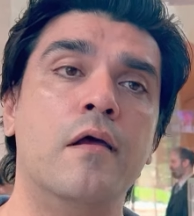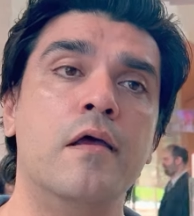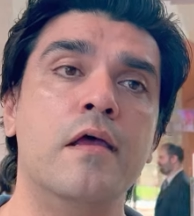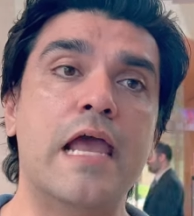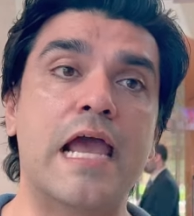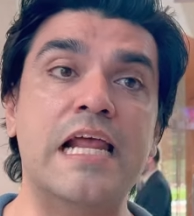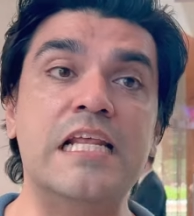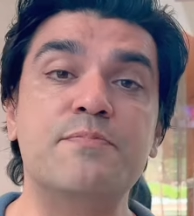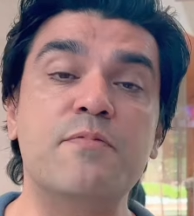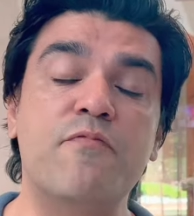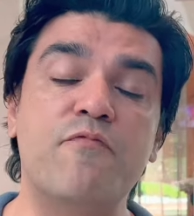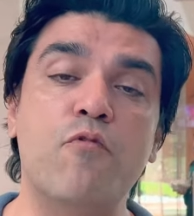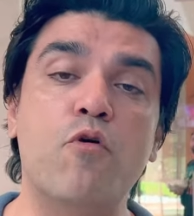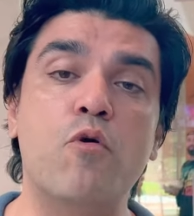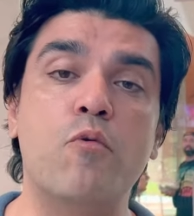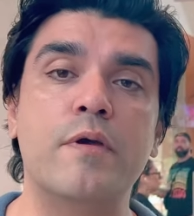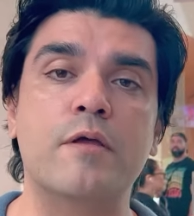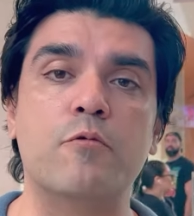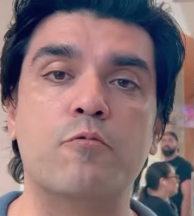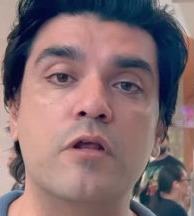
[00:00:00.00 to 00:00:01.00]
It is
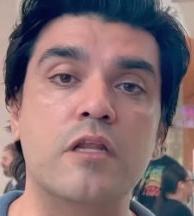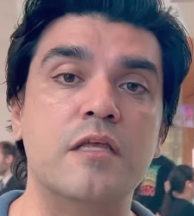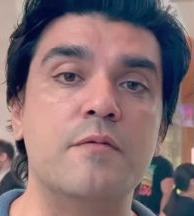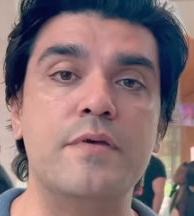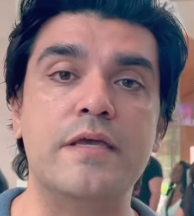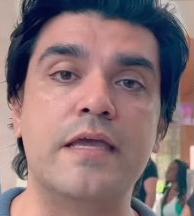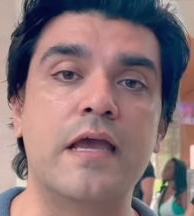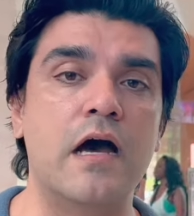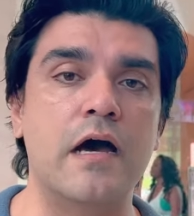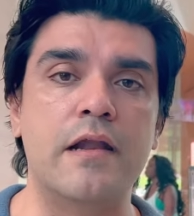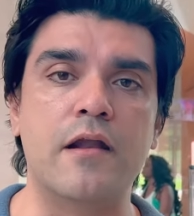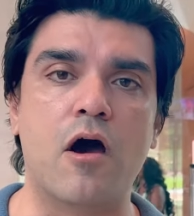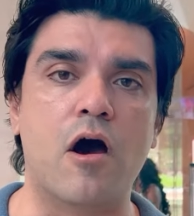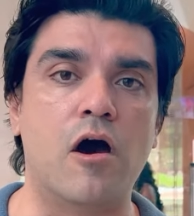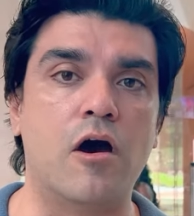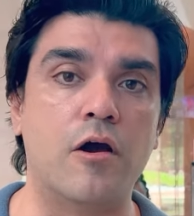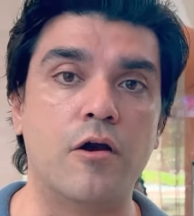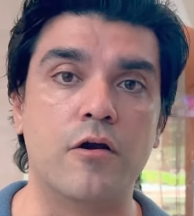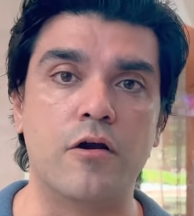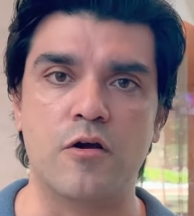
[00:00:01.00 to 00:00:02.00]
before we had really begun
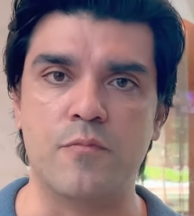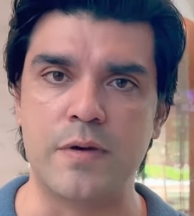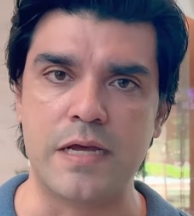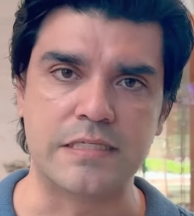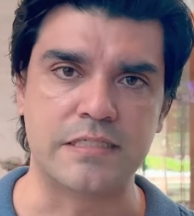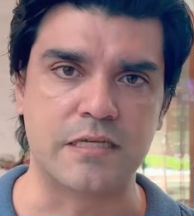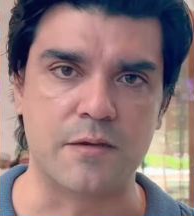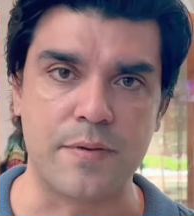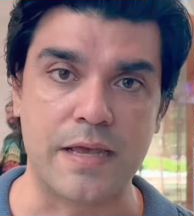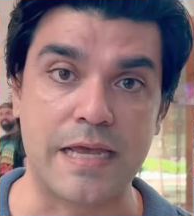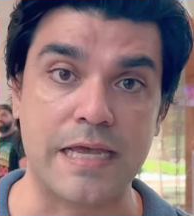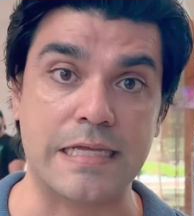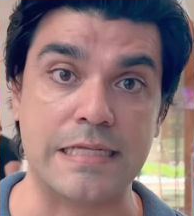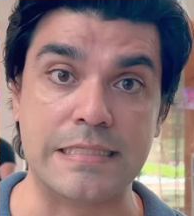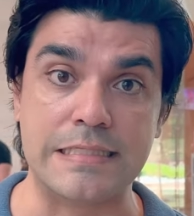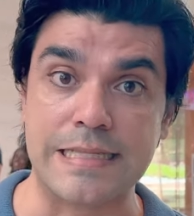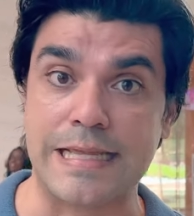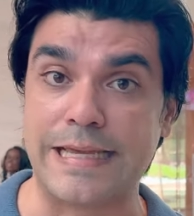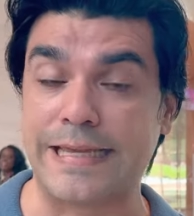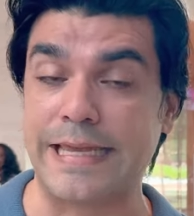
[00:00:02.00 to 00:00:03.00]
our
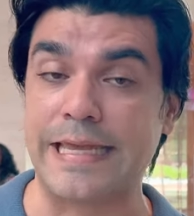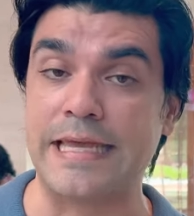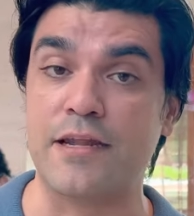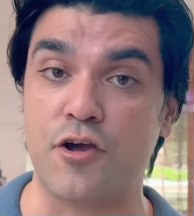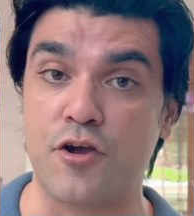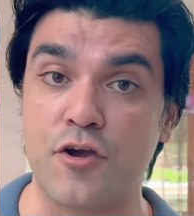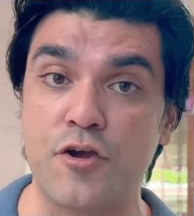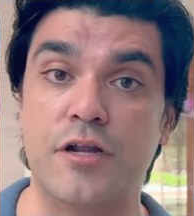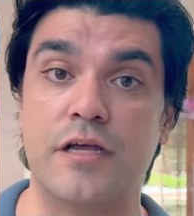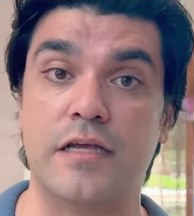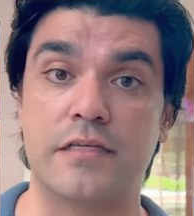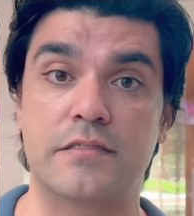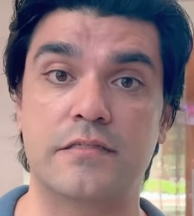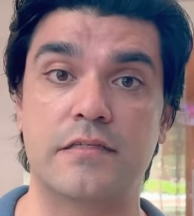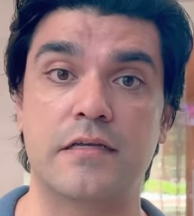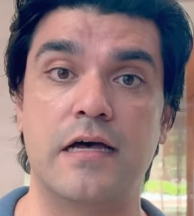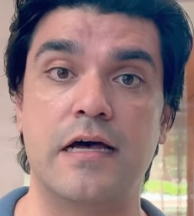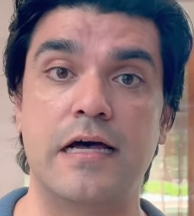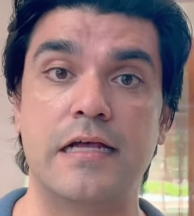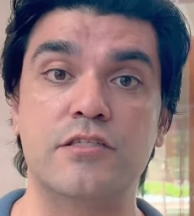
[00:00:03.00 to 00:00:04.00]
Hermèscapades like in earnest.
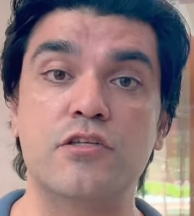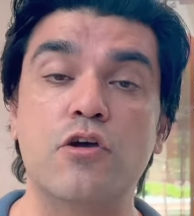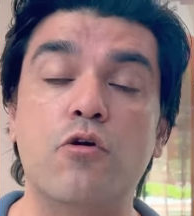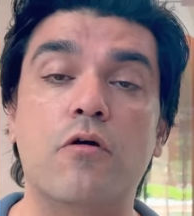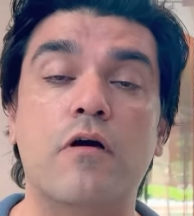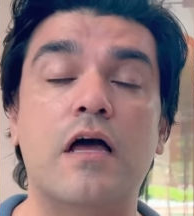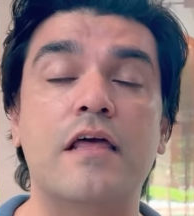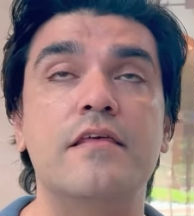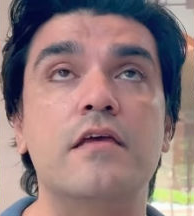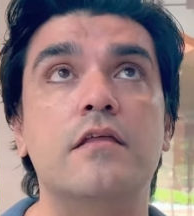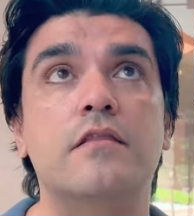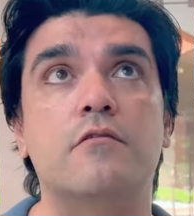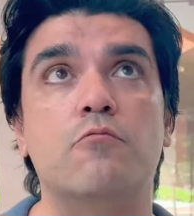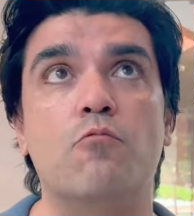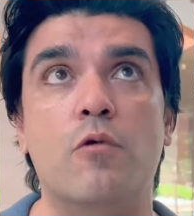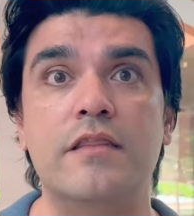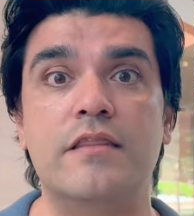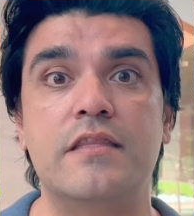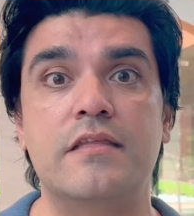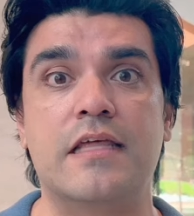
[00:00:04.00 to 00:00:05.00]
So I think the
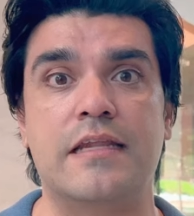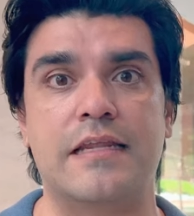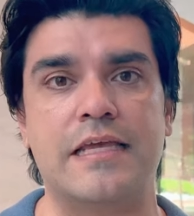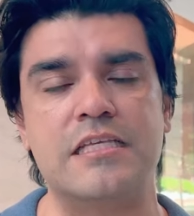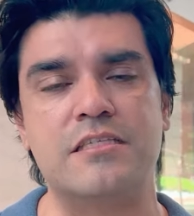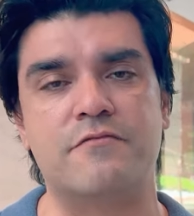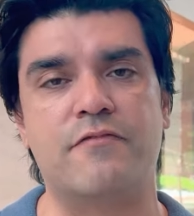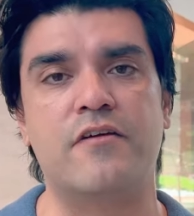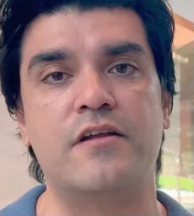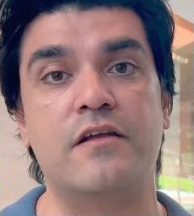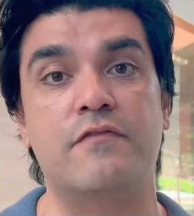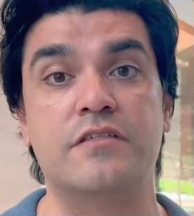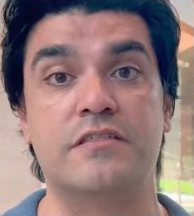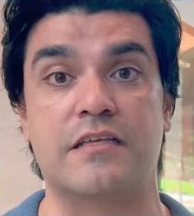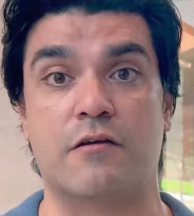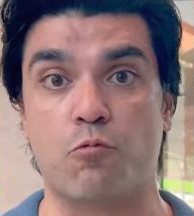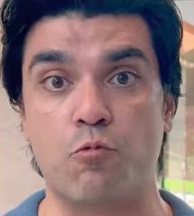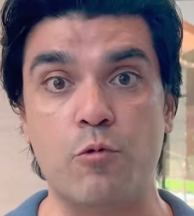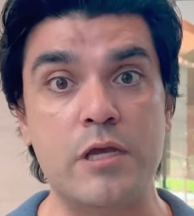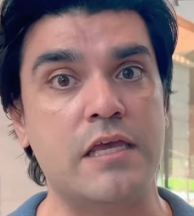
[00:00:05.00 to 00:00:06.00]
one thing that is very different is
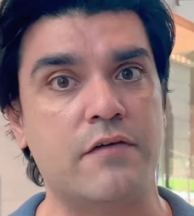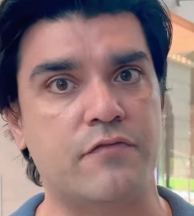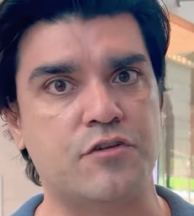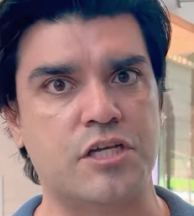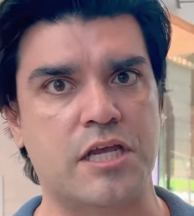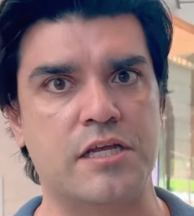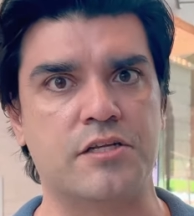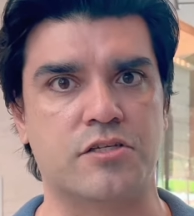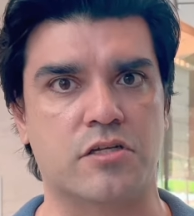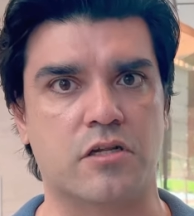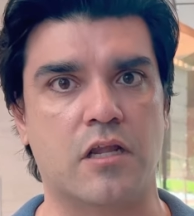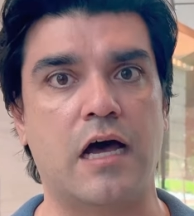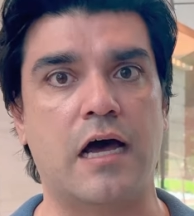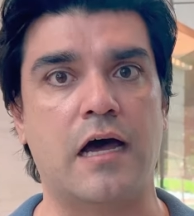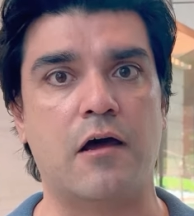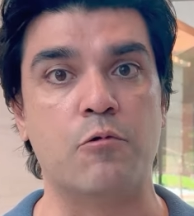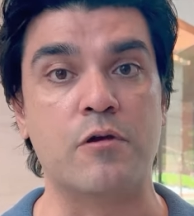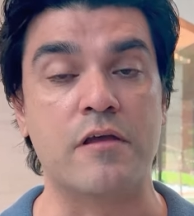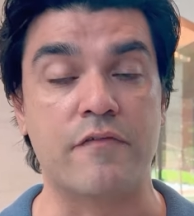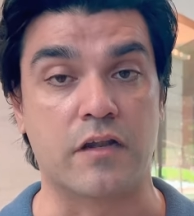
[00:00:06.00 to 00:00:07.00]
that we have changed a
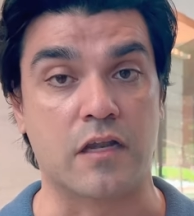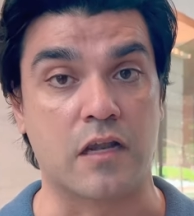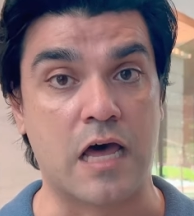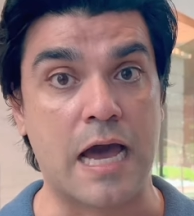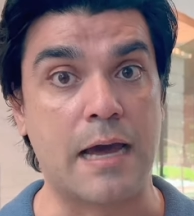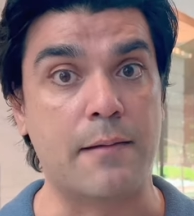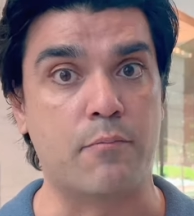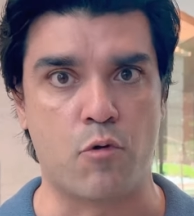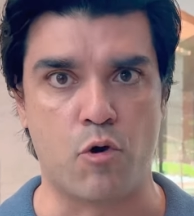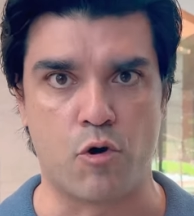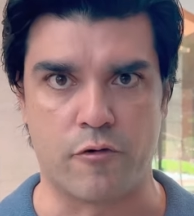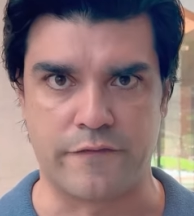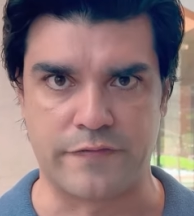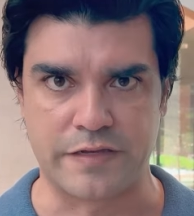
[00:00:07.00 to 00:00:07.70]
lot. We have a lot more of